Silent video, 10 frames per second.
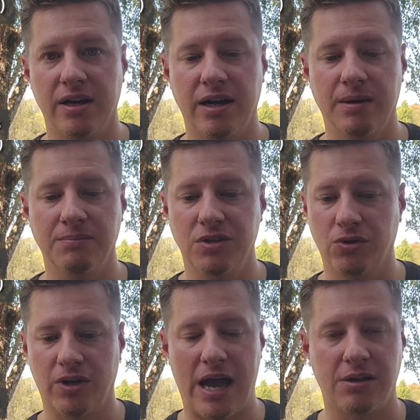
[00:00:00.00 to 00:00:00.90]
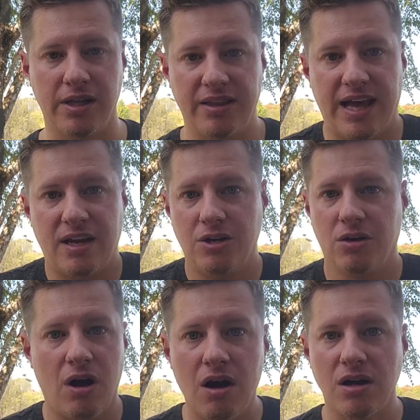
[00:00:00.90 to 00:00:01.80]
Um, you'll calculate that into your
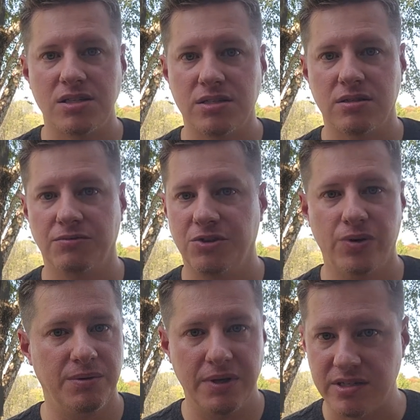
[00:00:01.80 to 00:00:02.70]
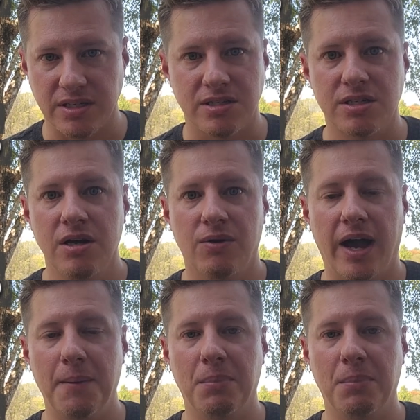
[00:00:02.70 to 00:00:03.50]
cost of doing business, right?